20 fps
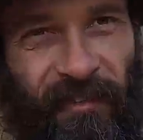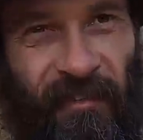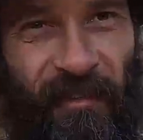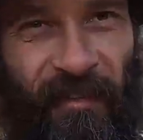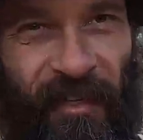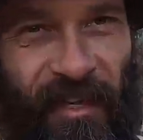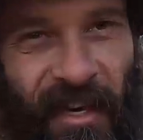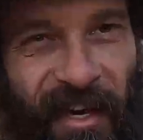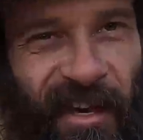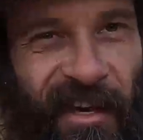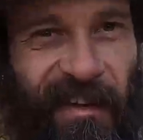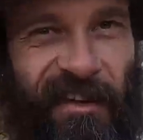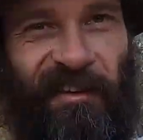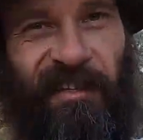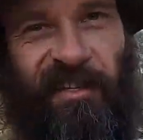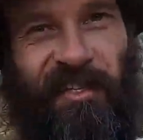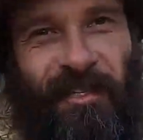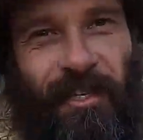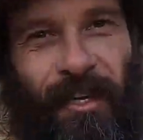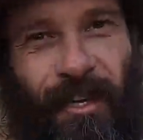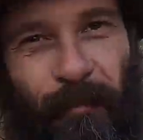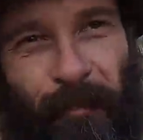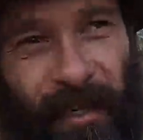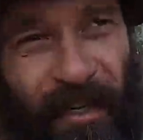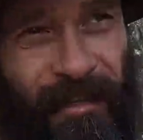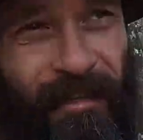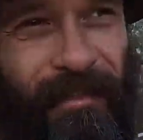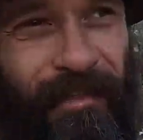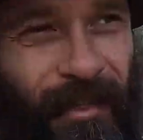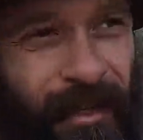Righto, I just showed them
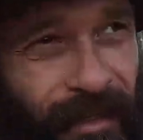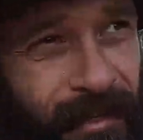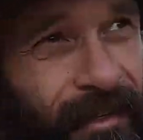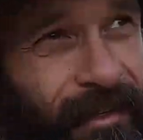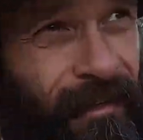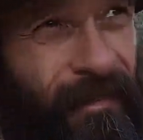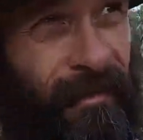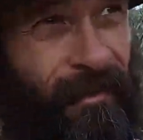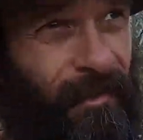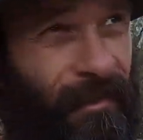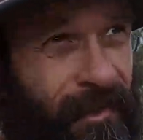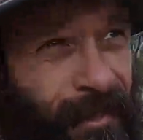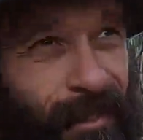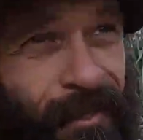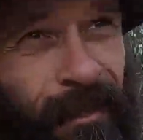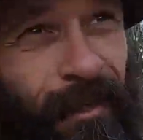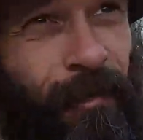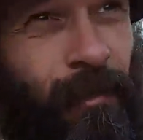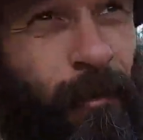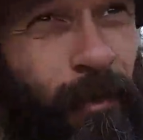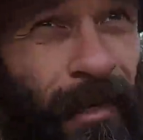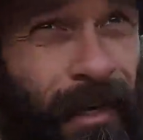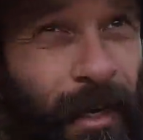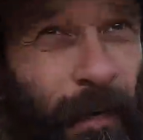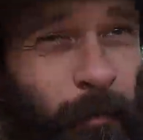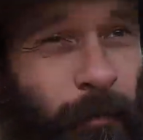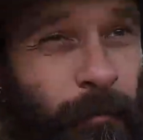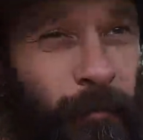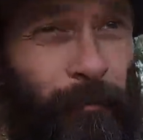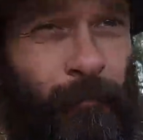how it's done. Caught a
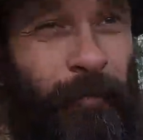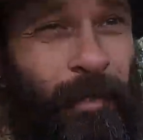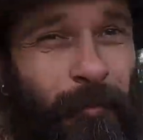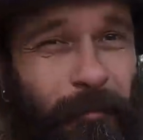heap of them.